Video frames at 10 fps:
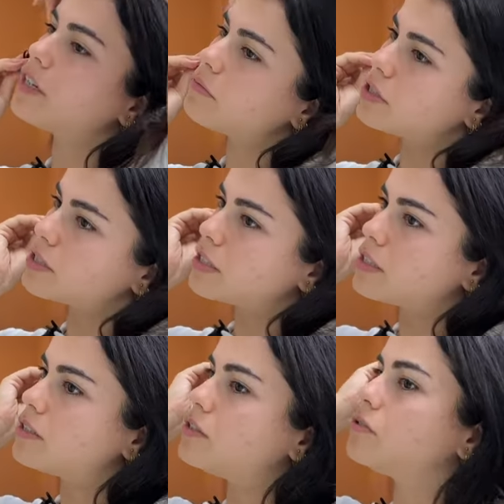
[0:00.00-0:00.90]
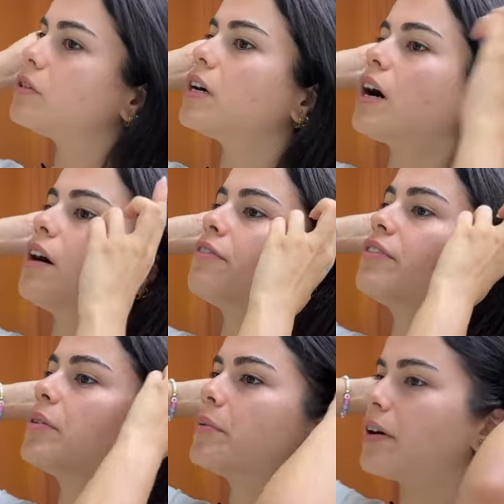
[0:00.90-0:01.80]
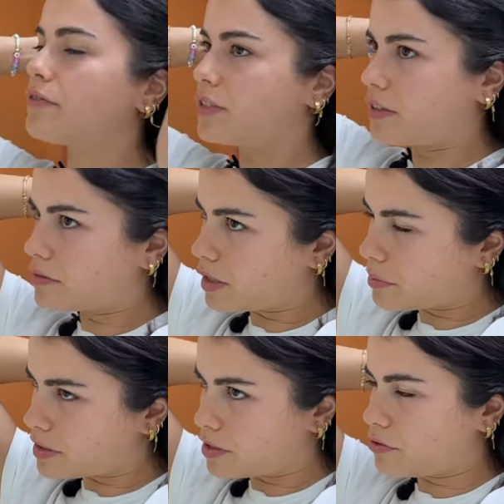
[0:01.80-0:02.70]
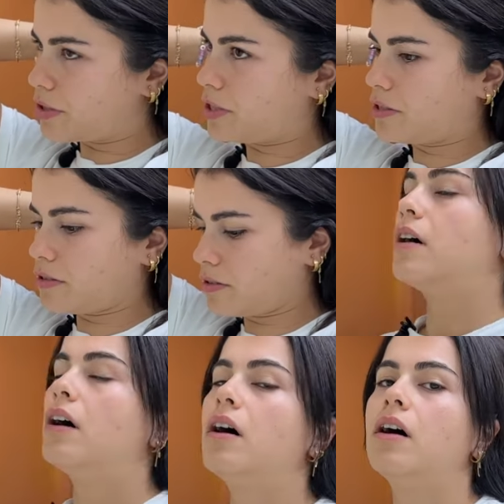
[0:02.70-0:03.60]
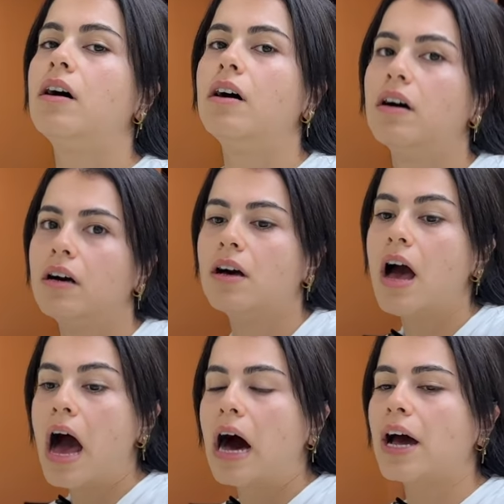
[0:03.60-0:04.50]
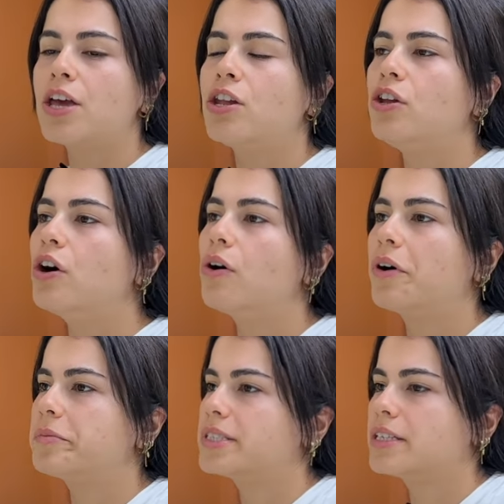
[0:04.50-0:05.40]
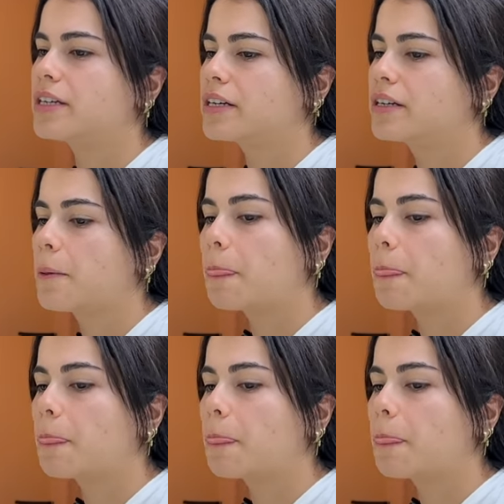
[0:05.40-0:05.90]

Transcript: I'm just going to do a half up, half down type of situation. Ugh, ah, I know I'm sick.